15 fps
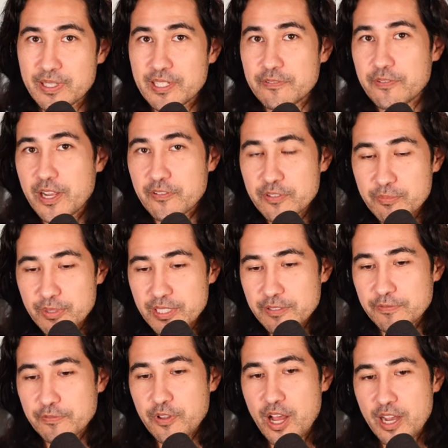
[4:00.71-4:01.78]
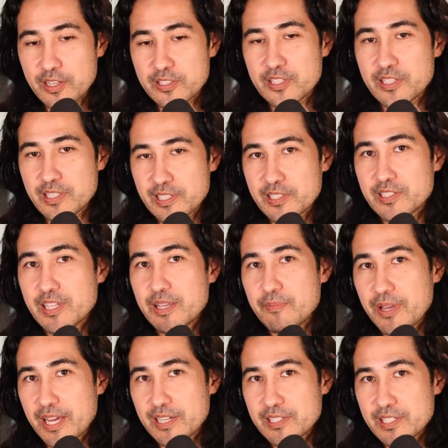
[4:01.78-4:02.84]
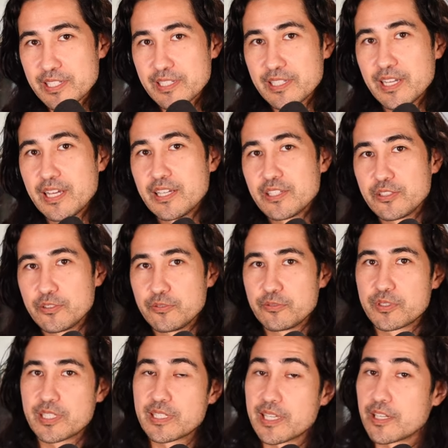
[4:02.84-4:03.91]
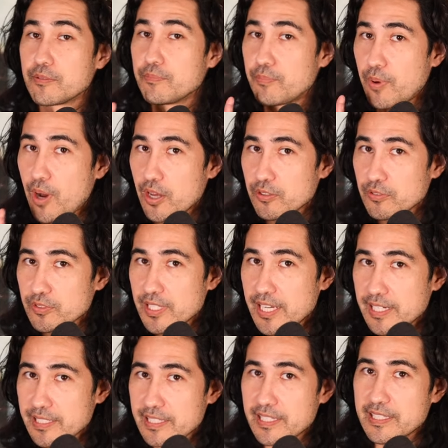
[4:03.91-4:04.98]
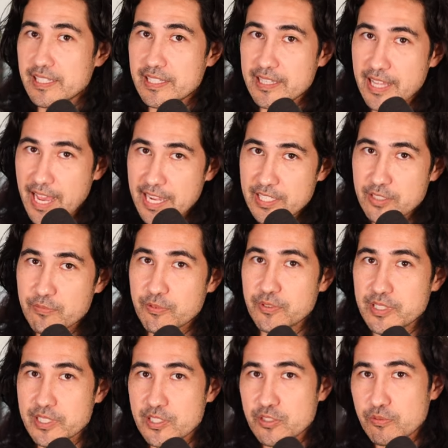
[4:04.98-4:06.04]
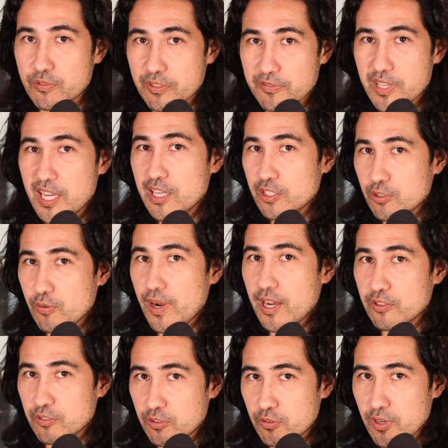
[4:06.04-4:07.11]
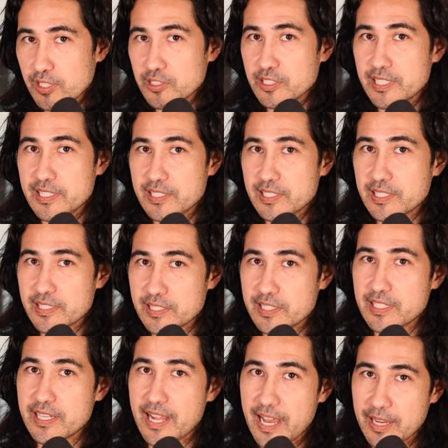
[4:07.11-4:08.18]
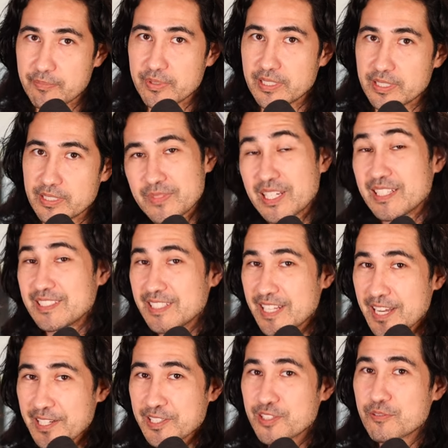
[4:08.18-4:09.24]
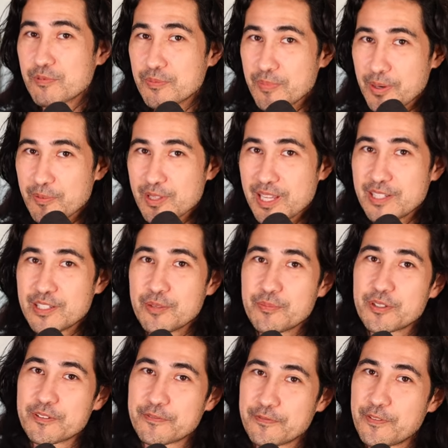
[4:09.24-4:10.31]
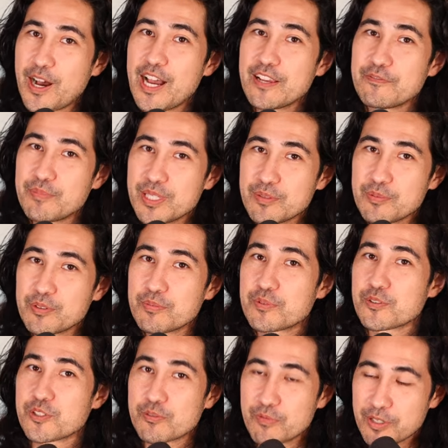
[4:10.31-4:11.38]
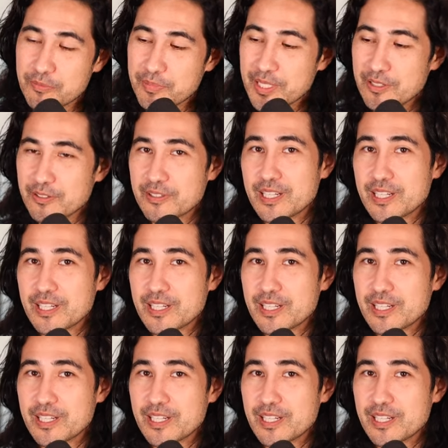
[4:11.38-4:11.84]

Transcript: And if everybody flocks to the same exit, you can get a bottleneck, and then that's where these sort of crowd crush incidents can happen. And next, remember that number of five people per square meter.